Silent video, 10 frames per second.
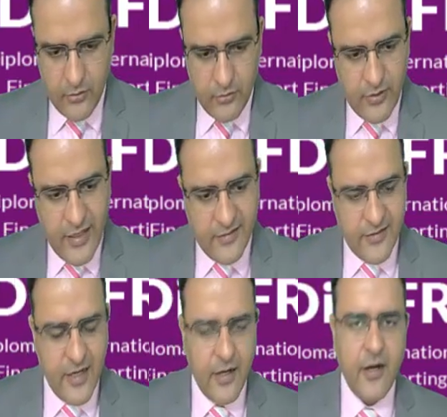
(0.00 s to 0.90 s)
So next
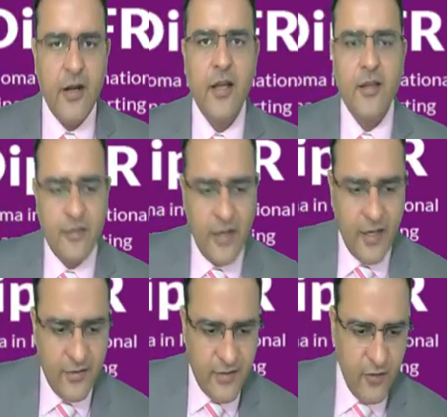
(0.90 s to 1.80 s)
standard is
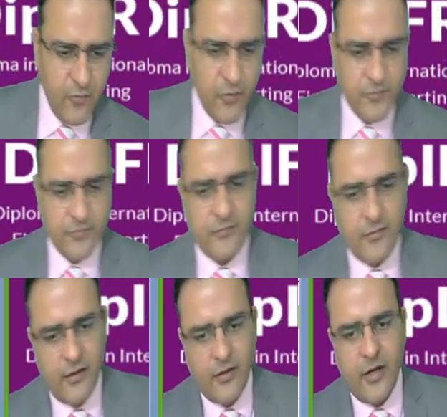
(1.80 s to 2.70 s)
IAS 34.
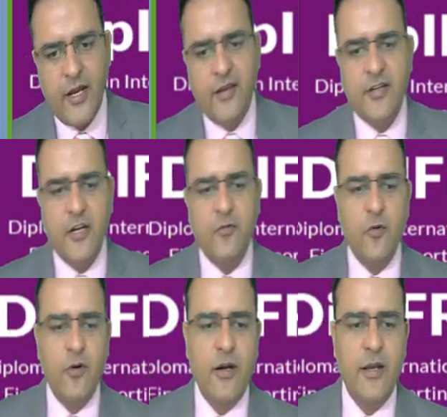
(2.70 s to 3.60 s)
IAS
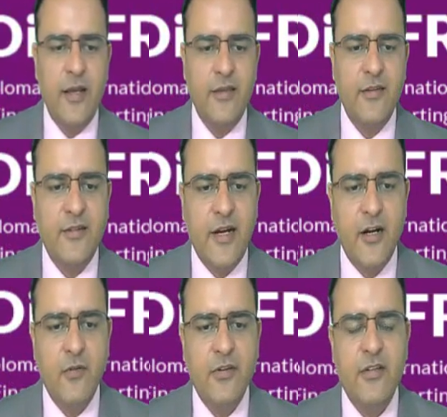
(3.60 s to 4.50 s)
34 is a
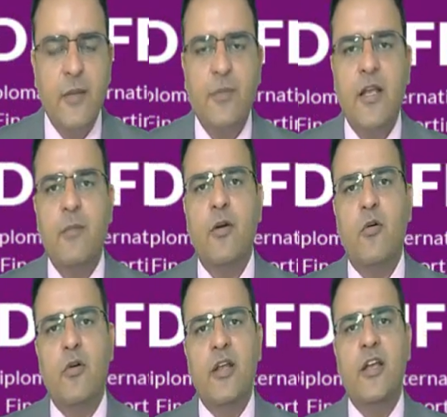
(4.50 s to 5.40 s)
standard which is applicable
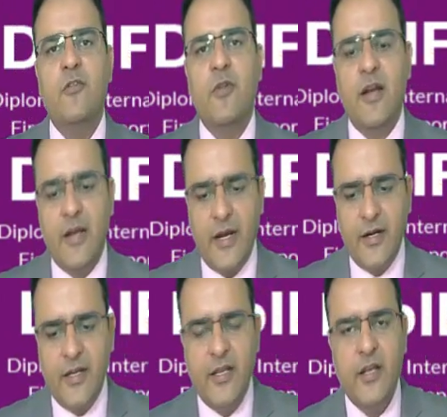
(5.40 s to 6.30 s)
only if an
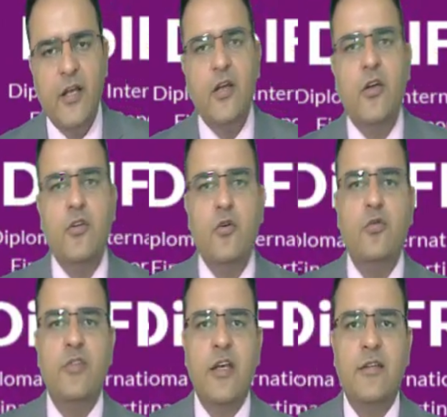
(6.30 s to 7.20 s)
entity
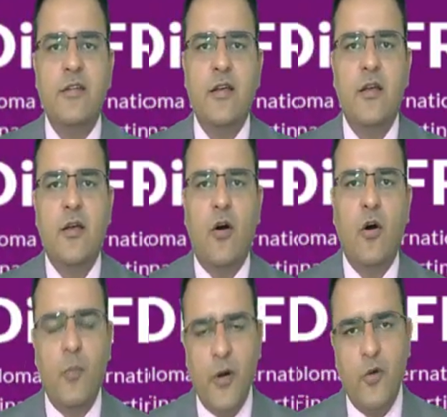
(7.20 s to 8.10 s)
uses
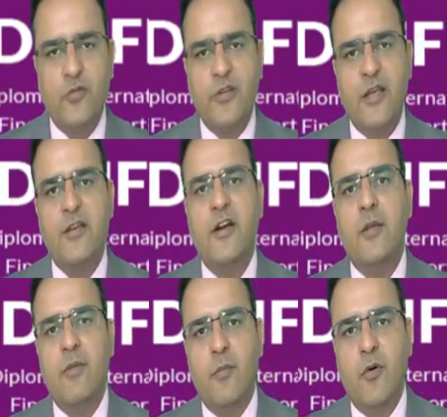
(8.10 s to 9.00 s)
or produces
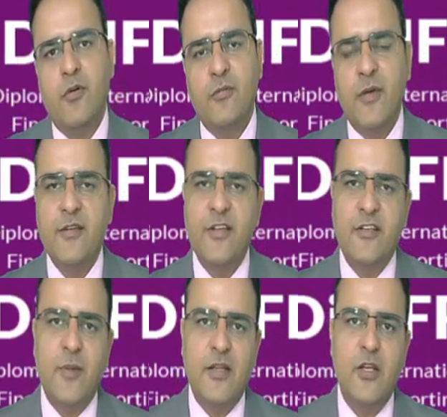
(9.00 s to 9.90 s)
interim reports, whether
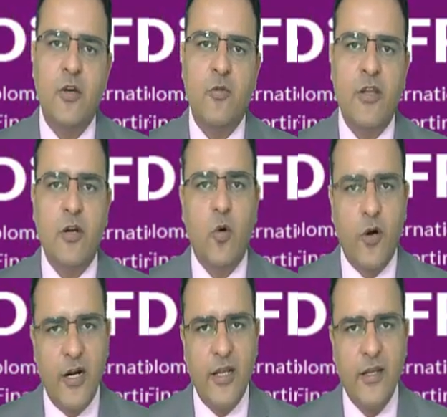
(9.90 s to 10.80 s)
6 monthly or whether
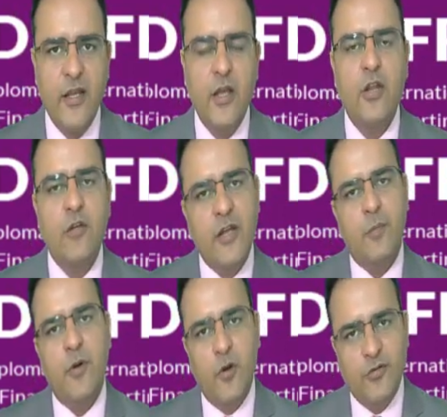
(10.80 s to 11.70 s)
quarterly. Now, if they are
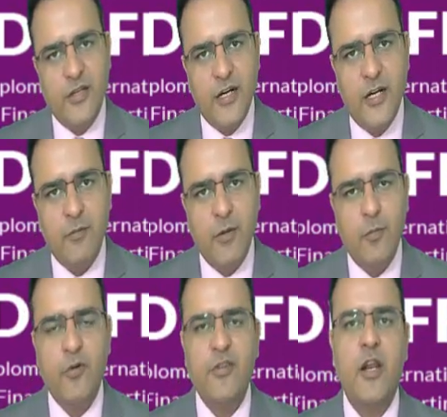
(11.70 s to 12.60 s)
producing interim
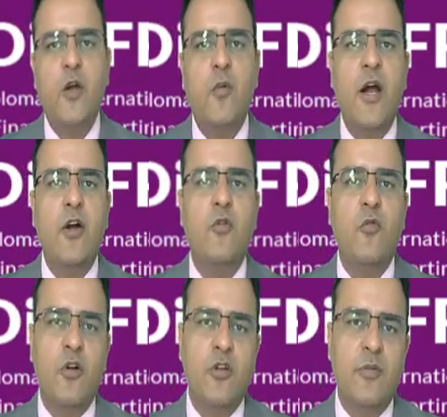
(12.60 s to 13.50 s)
reports, they are required to
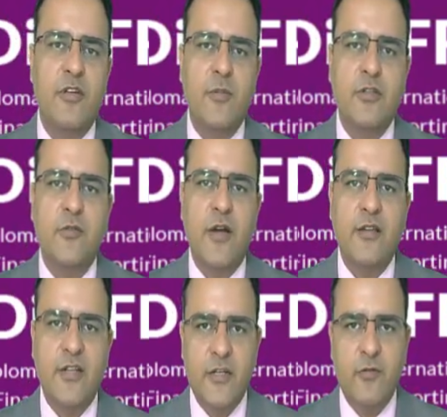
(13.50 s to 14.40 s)
follow the principles of
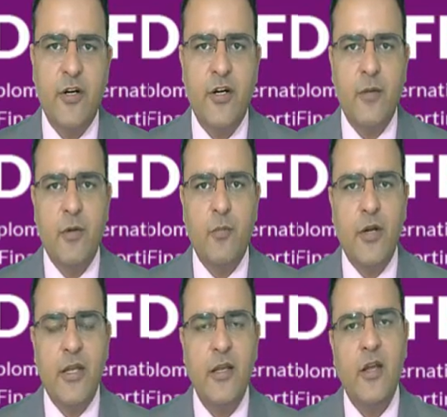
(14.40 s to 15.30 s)
IAS 34 interim
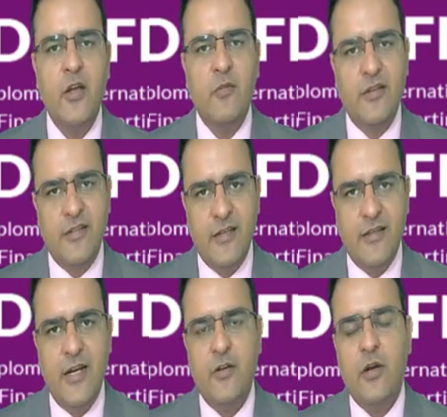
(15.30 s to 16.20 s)
reporting, which says
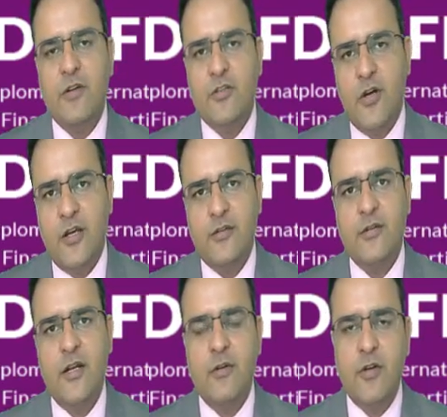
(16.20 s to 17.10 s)
that you have a choice
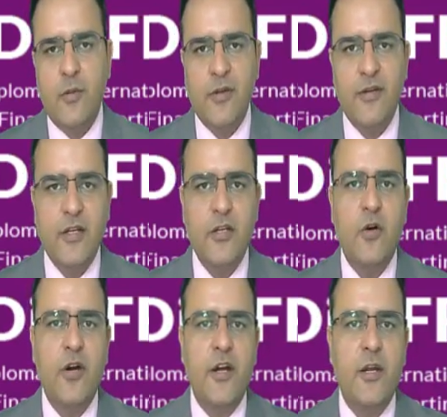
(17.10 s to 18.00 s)
that when you are presenting
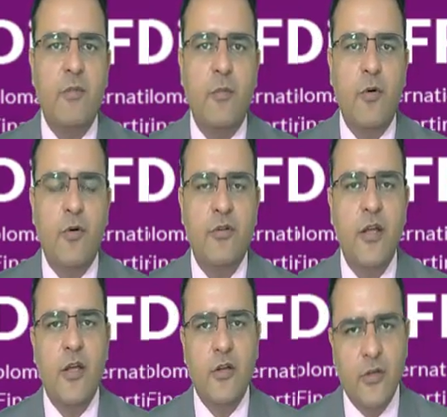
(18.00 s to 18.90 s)
your interim reports,
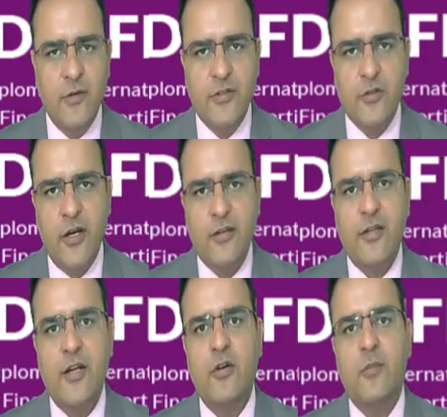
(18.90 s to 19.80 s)
you have a choice
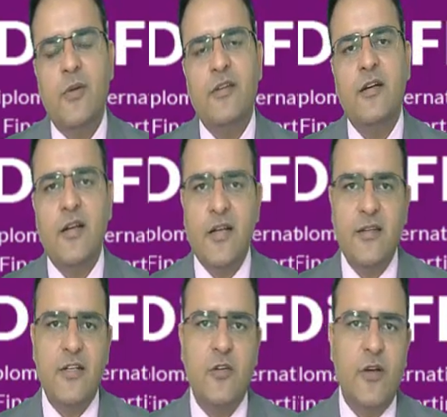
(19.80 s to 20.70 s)
that you will present
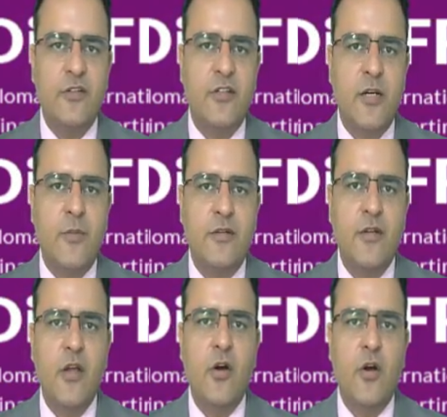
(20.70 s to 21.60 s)
condensed set of financial statements
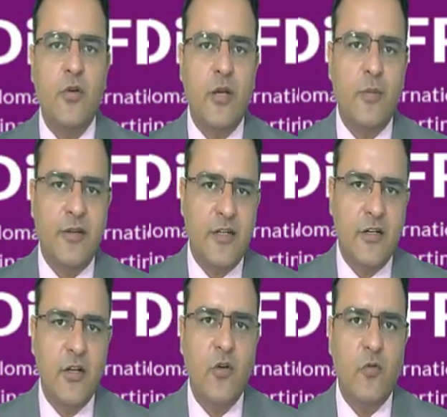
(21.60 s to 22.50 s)
or you can
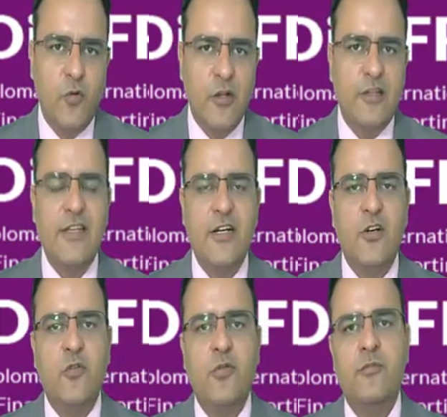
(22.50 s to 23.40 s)
present full set
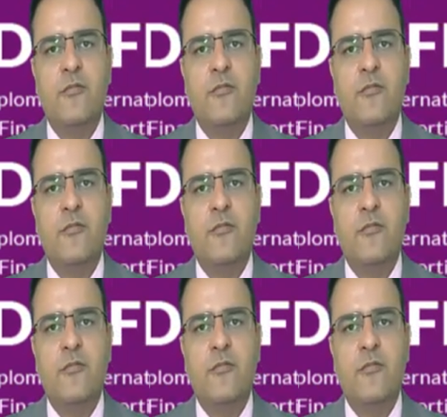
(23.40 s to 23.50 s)
of